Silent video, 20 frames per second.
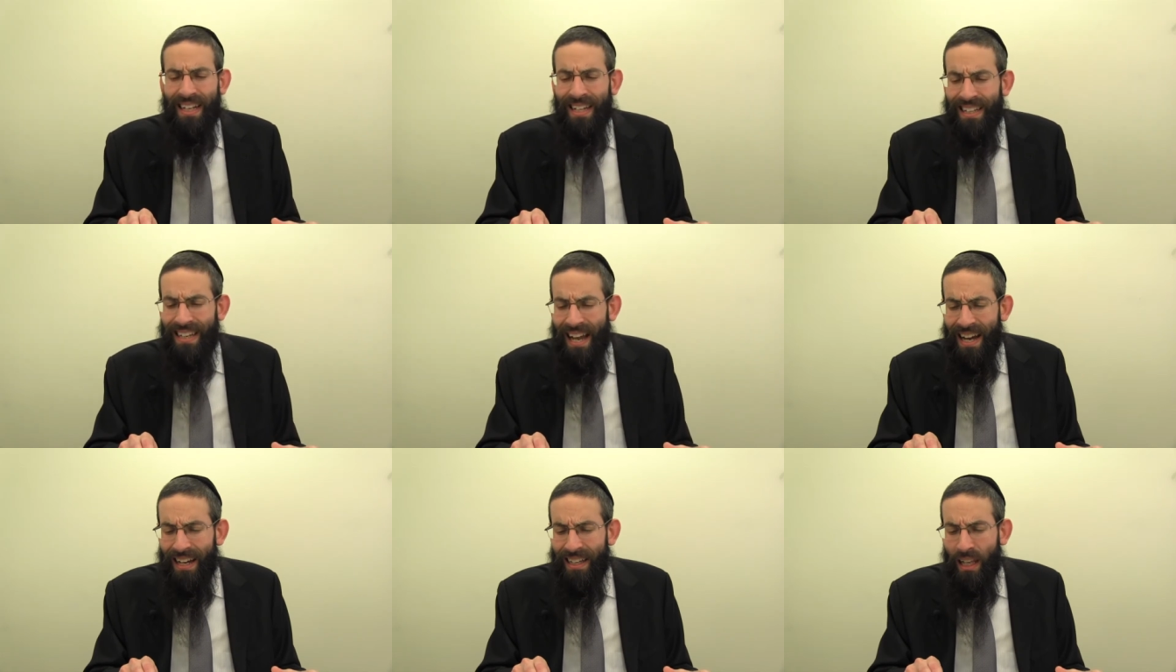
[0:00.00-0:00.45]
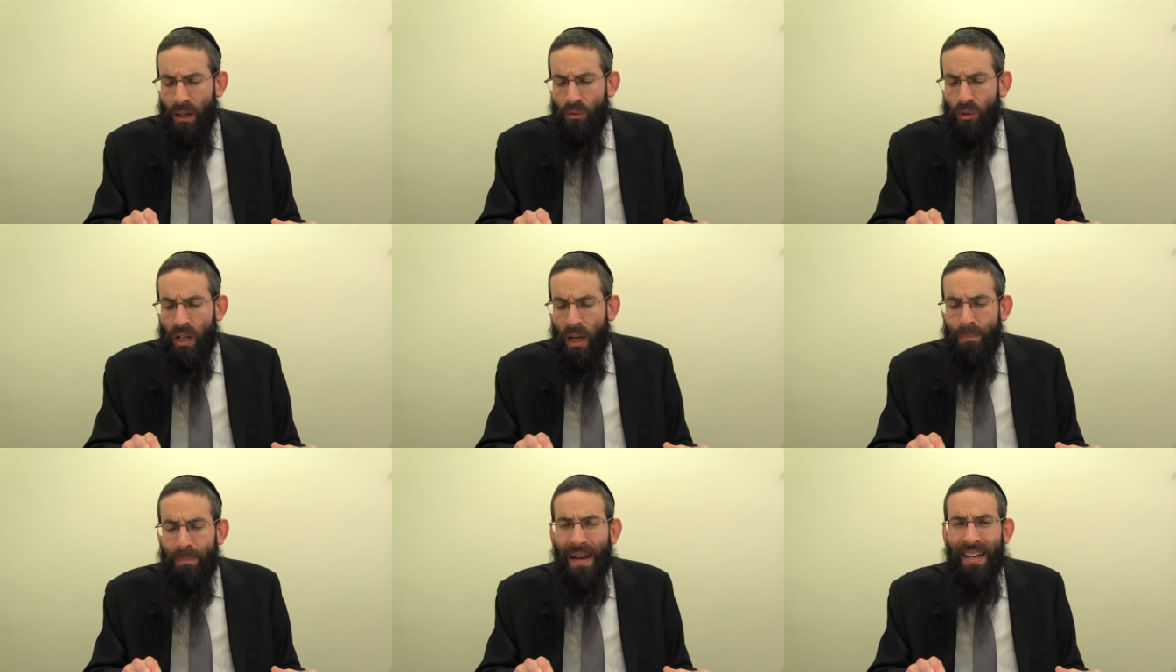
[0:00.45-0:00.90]
Kineged
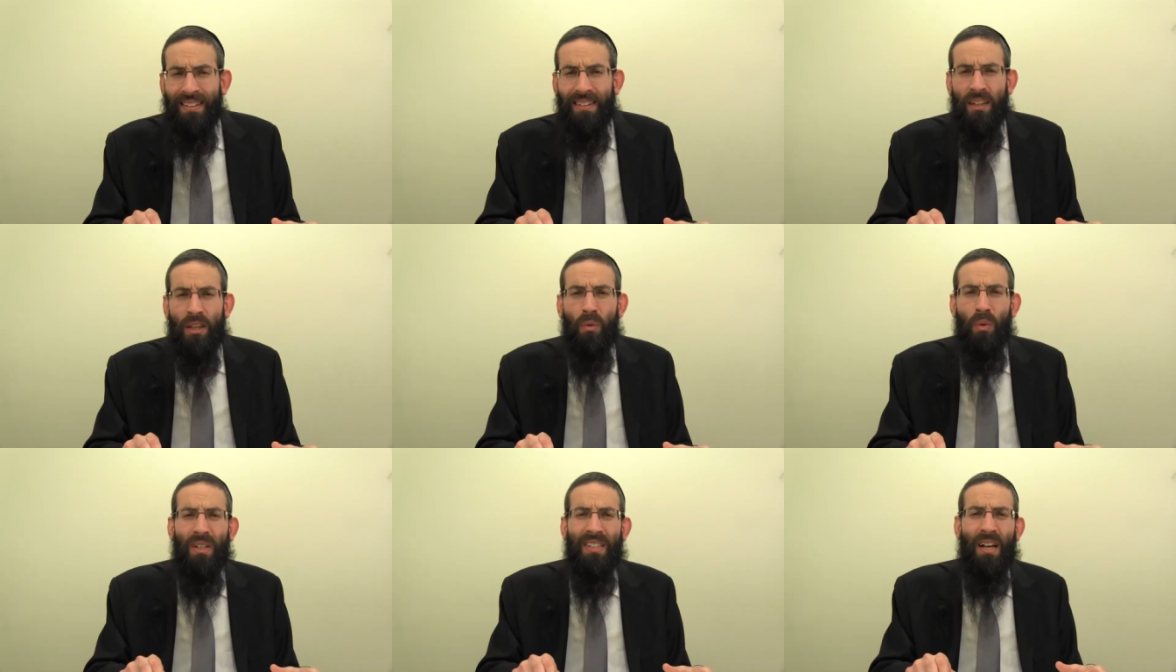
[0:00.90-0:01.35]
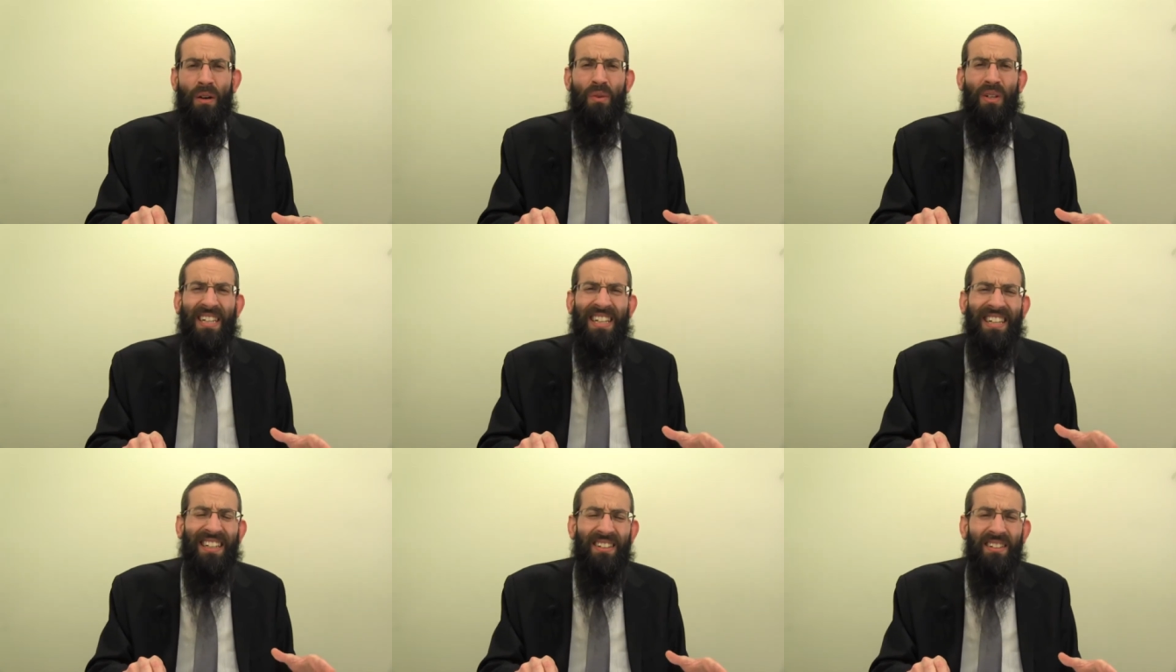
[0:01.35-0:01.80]
Haruge Beitar, the one that
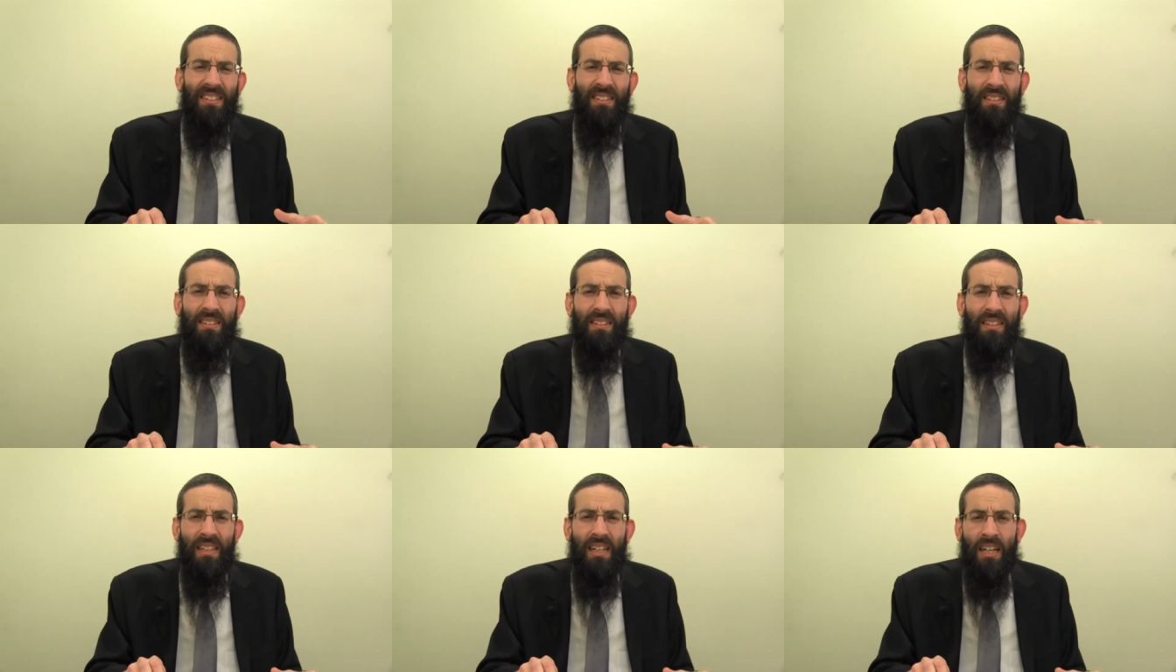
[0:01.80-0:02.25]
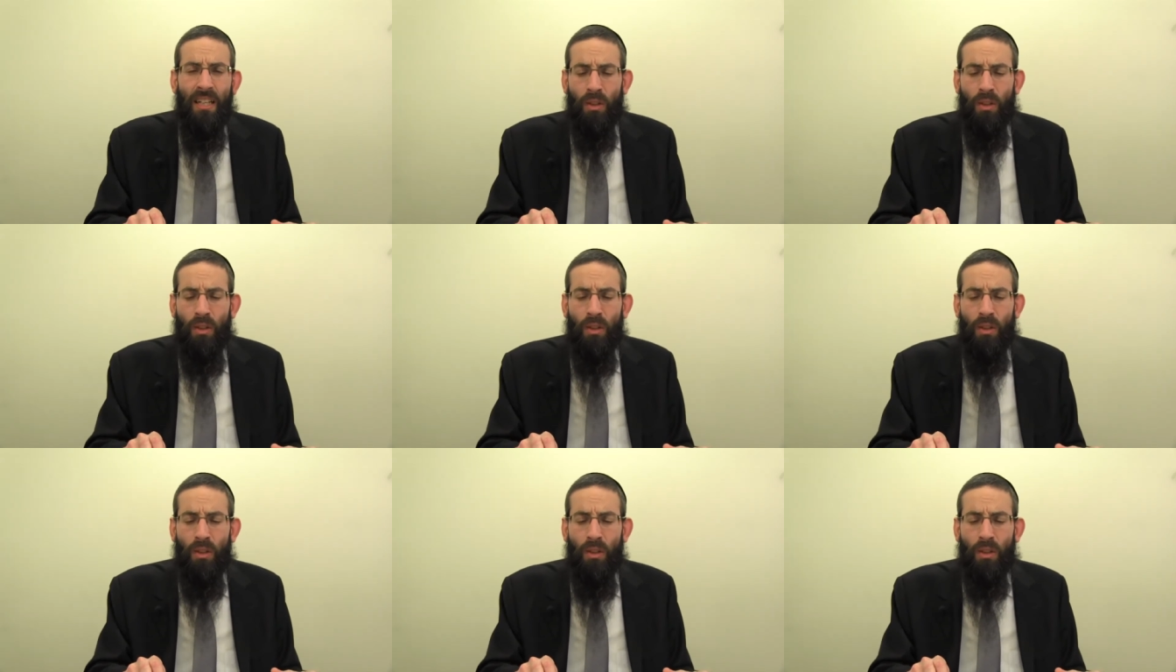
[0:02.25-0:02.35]
were killed,